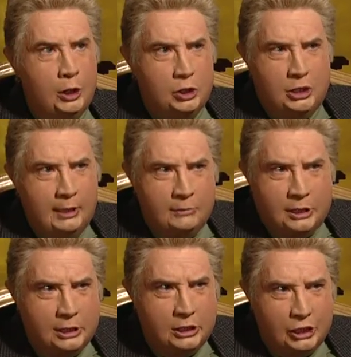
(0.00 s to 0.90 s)
who seems
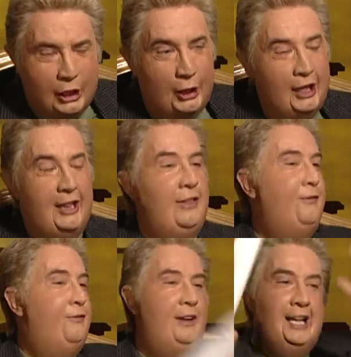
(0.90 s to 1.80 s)
concerned, and then the
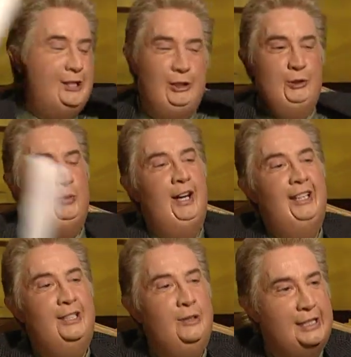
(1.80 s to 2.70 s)
frazzled
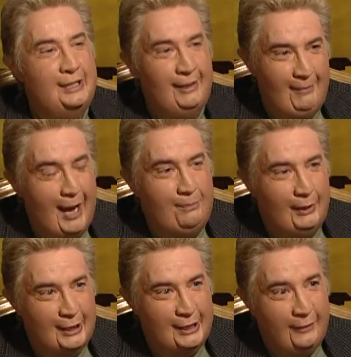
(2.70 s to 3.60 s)
one who is my
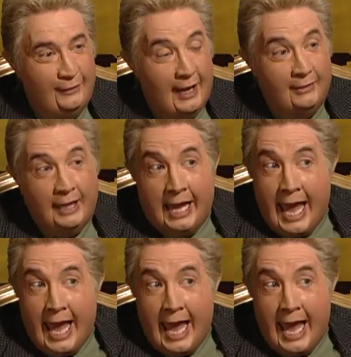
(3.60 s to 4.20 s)
personal favorite,